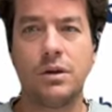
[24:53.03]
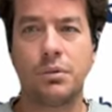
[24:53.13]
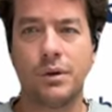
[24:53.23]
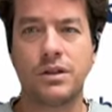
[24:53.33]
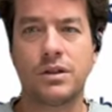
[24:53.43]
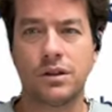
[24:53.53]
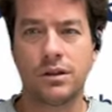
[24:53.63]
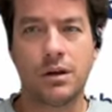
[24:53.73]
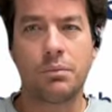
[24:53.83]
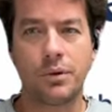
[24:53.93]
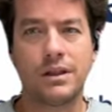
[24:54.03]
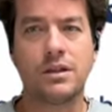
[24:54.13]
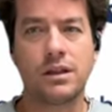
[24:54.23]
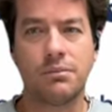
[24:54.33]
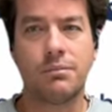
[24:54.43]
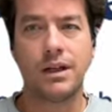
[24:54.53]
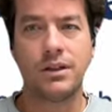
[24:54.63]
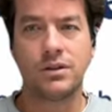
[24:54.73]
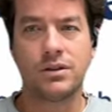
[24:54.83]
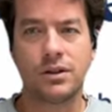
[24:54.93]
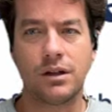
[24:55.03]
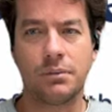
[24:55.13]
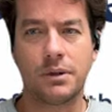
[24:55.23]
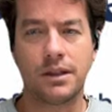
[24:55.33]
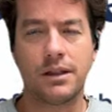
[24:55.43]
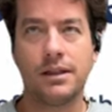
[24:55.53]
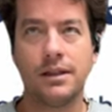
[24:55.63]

operationally manages the company.